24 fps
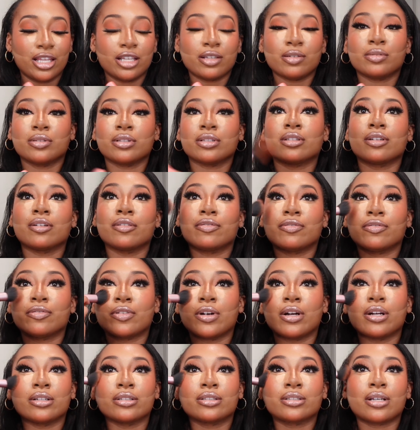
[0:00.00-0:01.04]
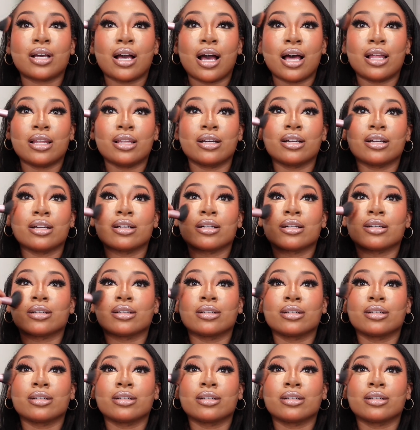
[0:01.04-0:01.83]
this was just the first color.